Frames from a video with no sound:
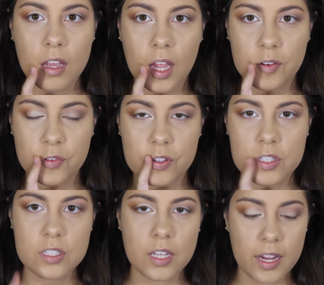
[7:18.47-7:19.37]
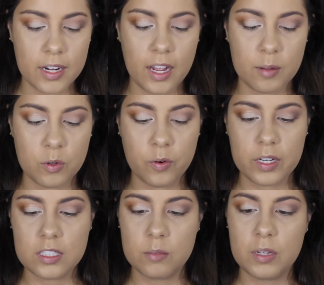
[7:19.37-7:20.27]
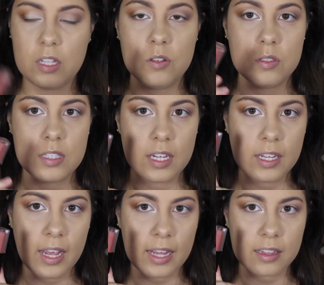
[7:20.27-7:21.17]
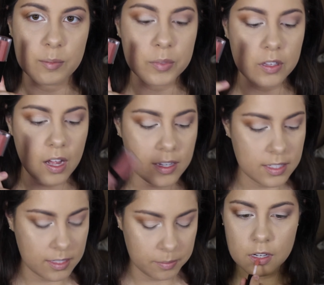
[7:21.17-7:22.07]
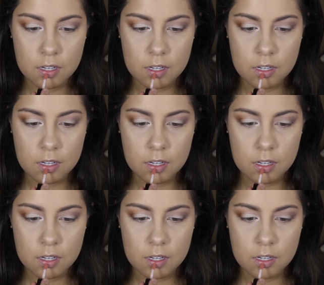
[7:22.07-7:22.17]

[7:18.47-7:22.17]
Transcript: And for this side, I'm going to be using a lip gloss.